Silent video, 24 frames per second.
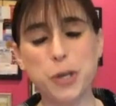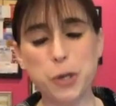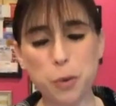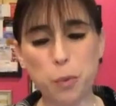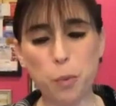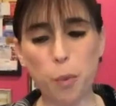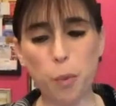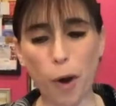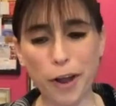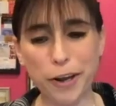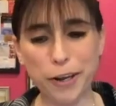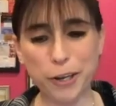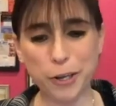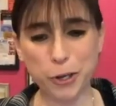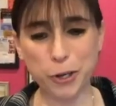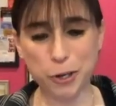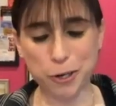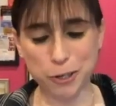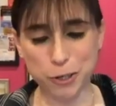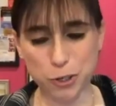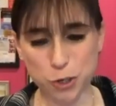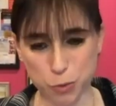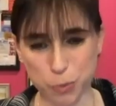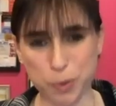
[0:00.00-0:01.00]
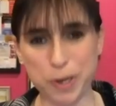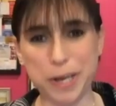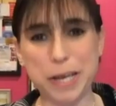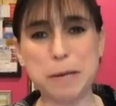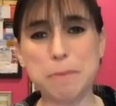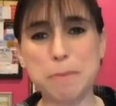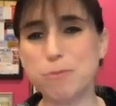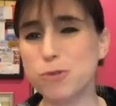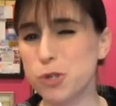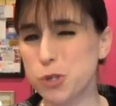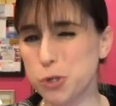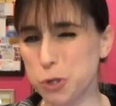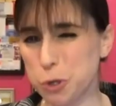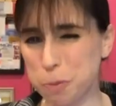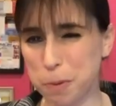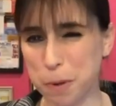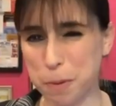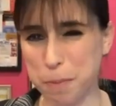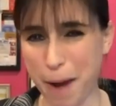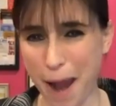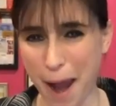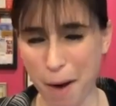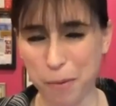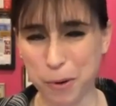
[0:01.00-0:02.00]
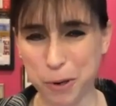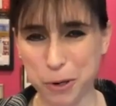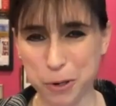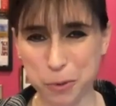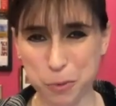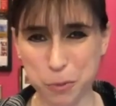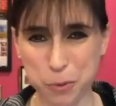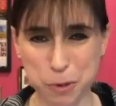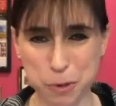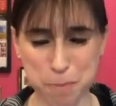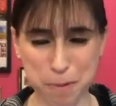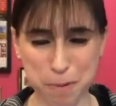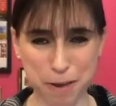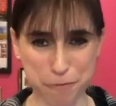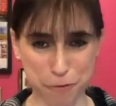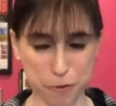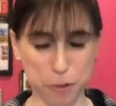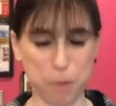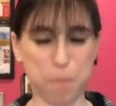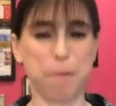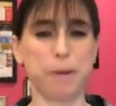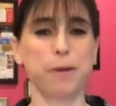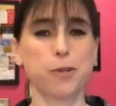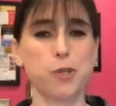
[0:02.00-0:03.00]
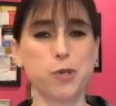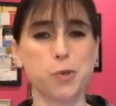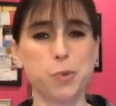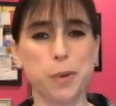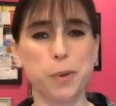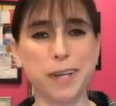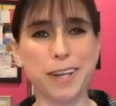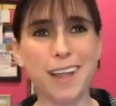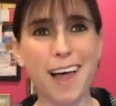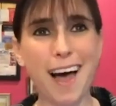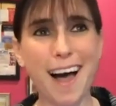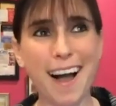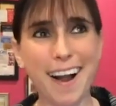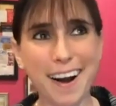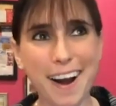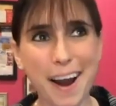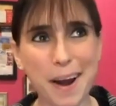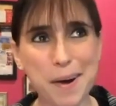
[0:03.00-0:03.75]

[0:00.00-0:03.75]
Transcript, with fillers: you what your dream superpower would be for the pill to unlock,